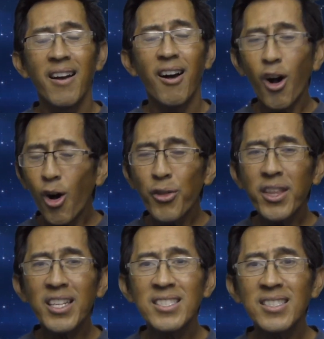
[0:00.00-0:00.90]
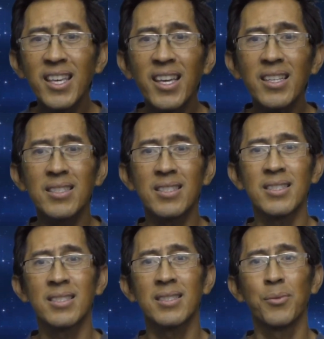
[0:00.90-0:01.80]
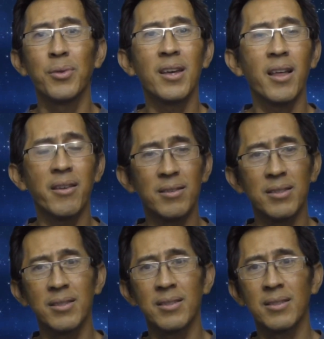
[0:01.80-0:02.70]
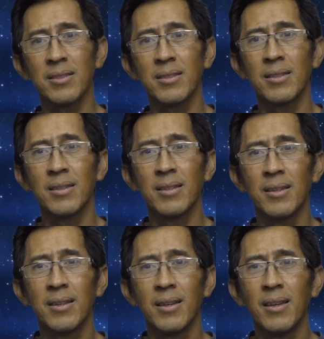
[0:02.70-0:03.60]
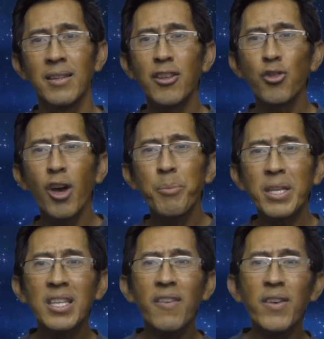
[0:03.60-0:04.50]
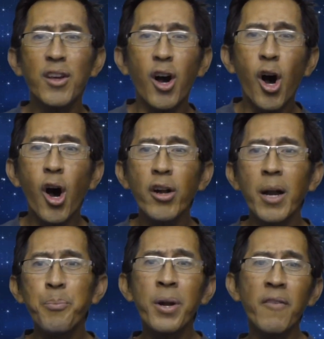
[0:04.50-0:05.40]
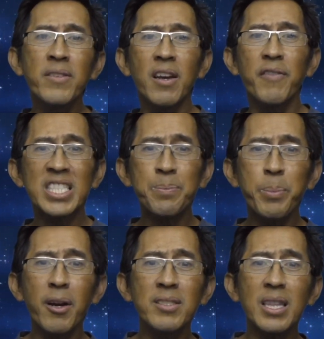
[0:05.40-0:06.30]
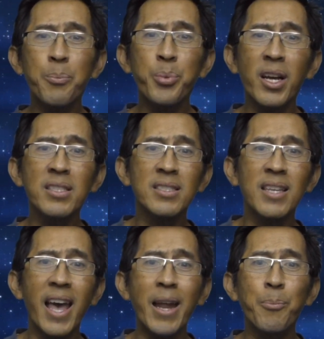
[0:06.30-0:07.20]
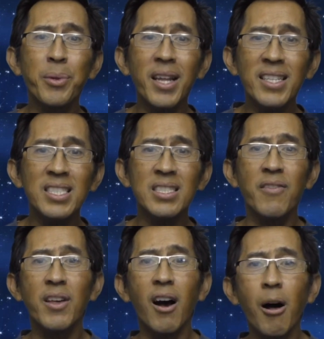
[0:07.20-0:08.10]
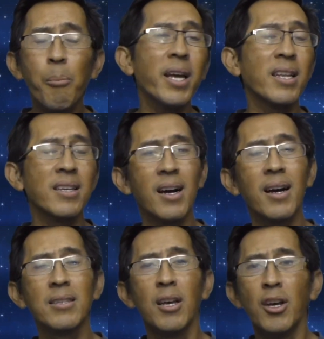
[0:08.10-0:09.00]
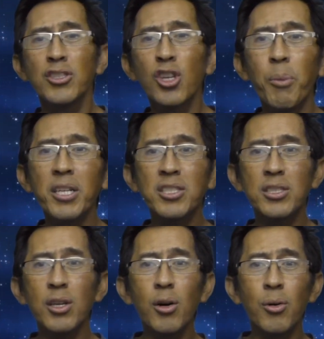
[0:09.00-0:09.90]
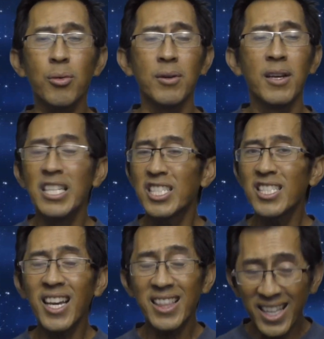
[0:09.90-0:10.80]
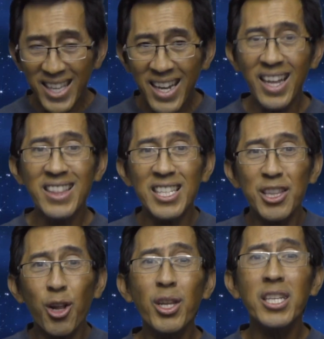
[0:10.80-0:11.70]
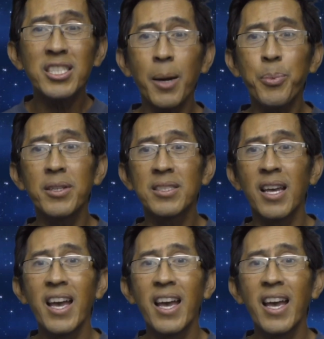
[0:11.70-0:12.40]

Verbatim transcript: all these things with others. That you have been given the honor and privilege of experiencing the presence and blessings of the Almighty God. So much so, just like again, like these lowly shepherds,